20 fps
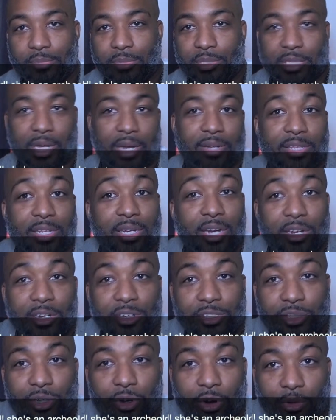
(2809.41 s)

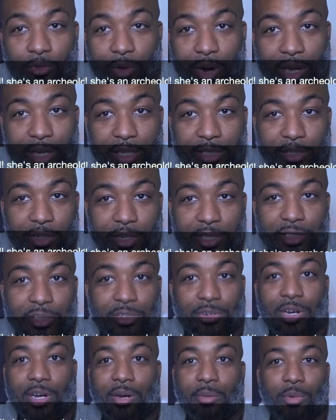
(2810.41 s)
Jonathan_Rollins on
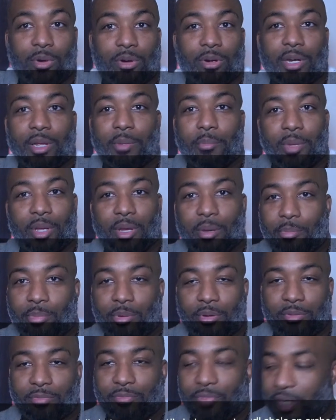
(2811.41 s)
Instagram or hit me up
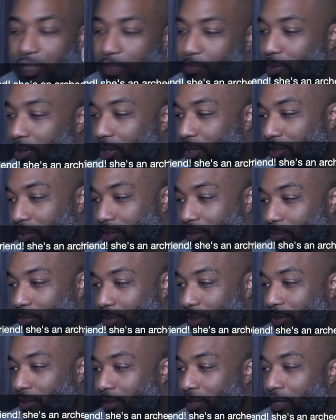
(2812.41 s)
on Facebook or
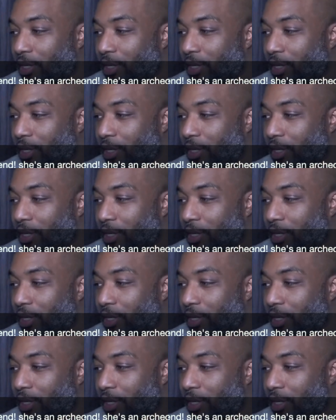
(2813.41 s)
something.